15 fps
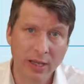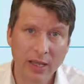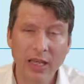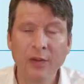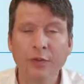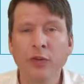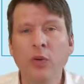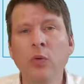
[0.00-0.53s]

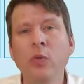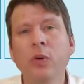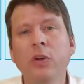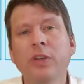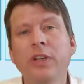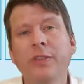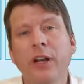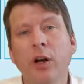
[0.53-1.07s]
if you
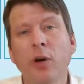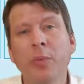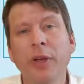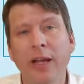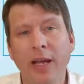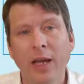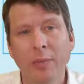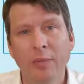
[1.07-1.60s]
develop
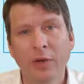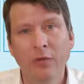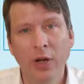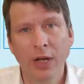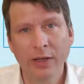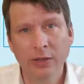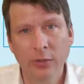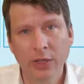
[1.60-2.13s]
an app
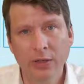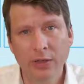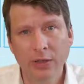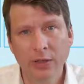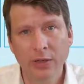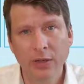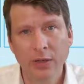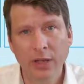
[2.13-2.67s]
for Android.
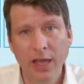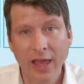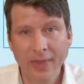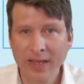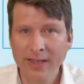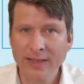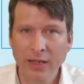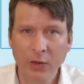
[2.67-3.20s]
And
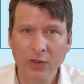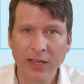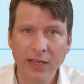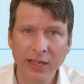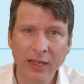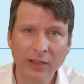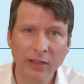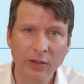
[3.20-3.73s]
that's how they
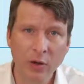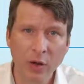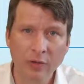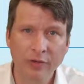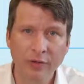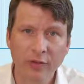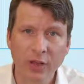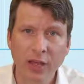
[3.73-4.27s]
kicked it
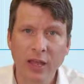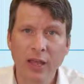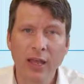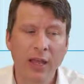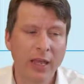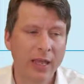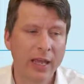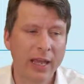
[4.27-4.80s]
off
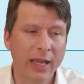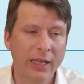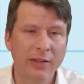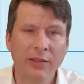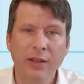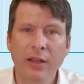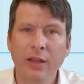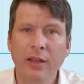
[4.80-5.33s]

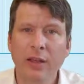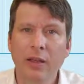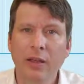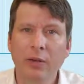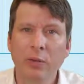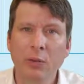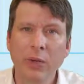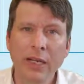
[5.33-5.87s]
and
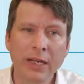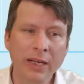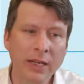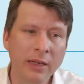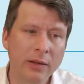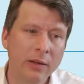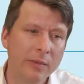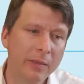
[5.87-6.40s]

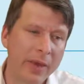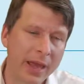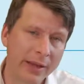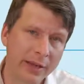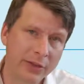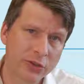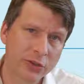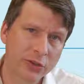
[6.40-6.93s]
really
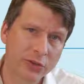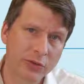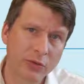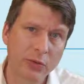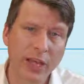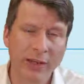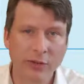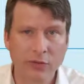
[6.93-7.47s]
managed to
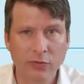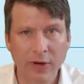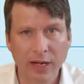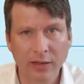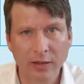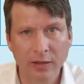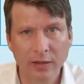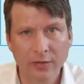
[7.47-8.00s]
get
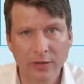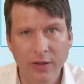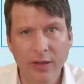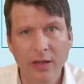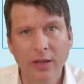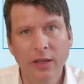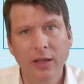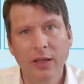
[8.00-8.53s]
attractive
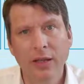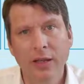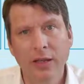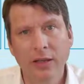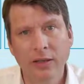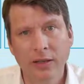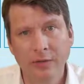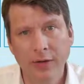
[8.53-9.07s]

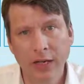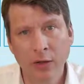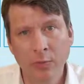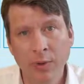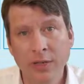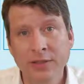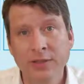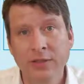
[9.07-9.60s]

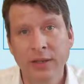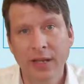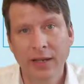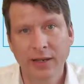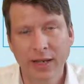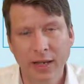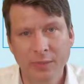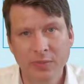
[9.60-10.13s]
developers
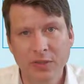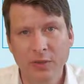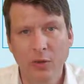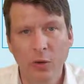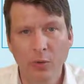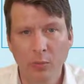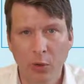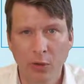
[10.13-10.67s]
and apps
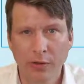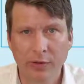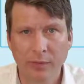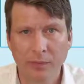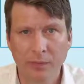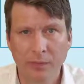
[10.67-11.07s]
on board.